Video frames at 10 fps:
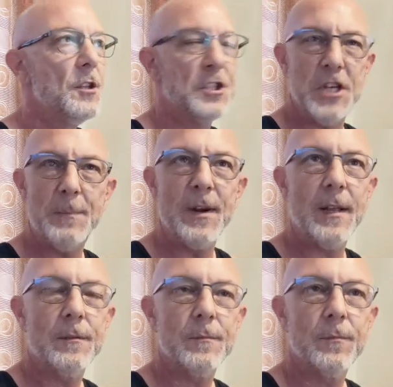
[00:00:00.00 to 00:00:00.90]
You cheapen
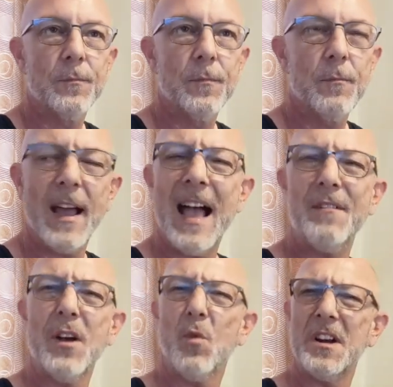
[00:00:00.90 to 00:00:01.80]
it by
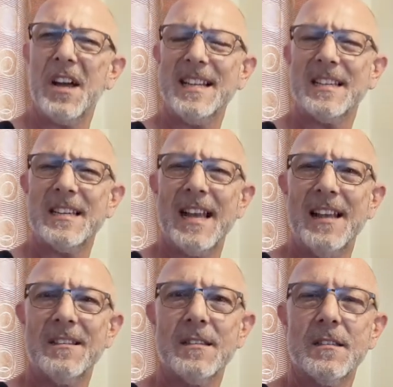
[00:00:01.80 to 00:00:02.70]
having one night
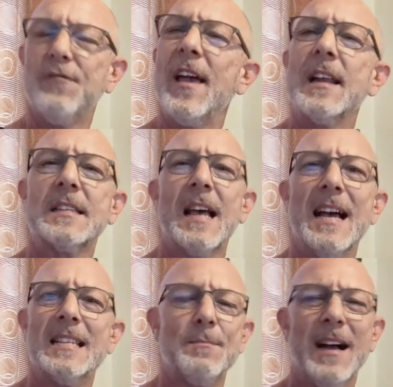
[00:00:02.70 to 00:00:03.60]
stands. You
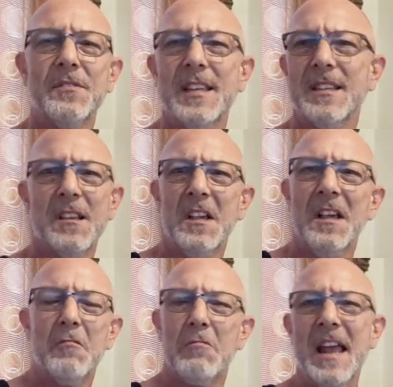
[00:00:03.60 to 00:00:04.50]
fantasize about these
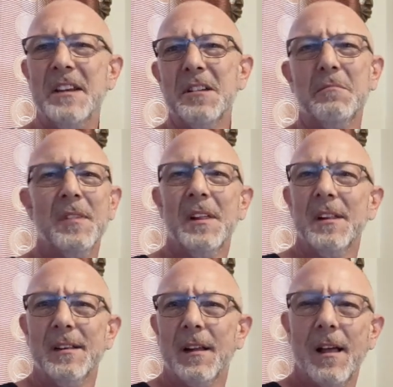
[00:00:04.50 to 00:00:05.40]
random
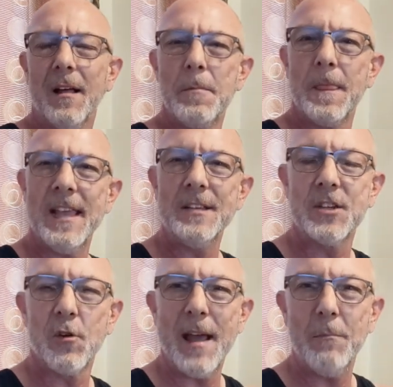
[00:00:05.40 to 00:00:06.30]

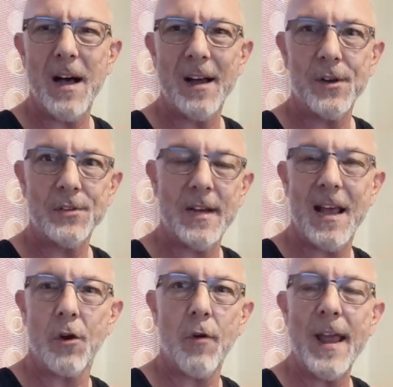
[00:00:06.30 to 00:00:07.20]
Instagram models and
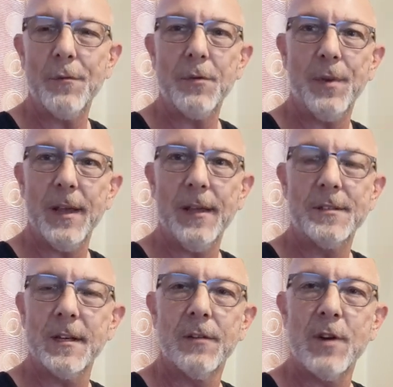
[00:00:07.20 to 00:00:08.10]
how great it would be
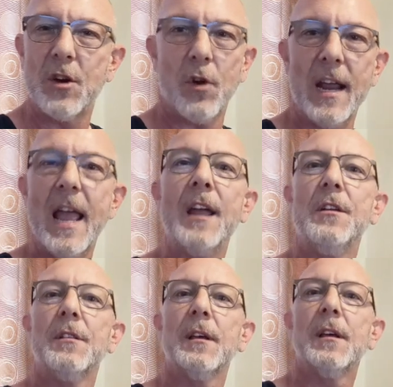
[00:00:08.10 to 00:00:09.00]
to
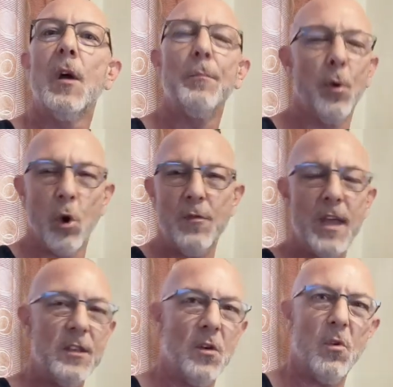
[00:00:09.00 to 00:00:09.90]
recreate the porn
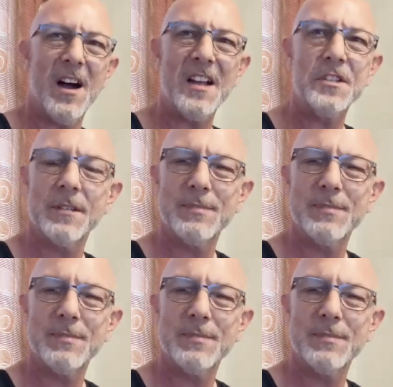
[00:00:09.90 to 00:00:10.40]
that you watch.